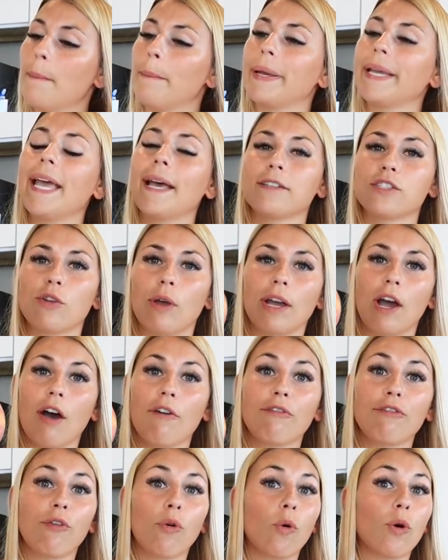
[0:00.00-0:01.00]
But yeah, so I
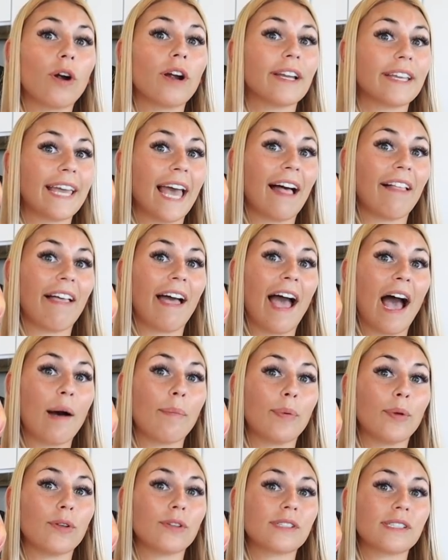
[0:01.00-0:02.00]
got 4 Gala
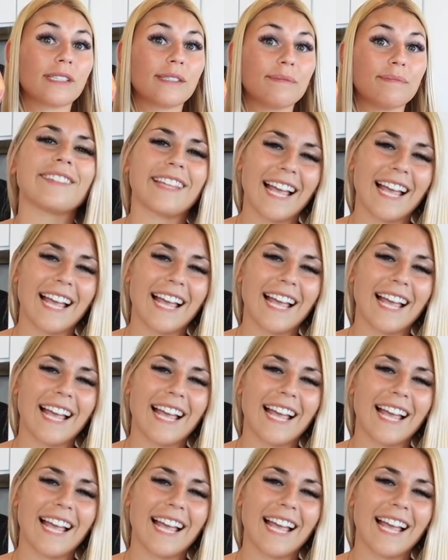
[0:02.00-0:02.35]
apples.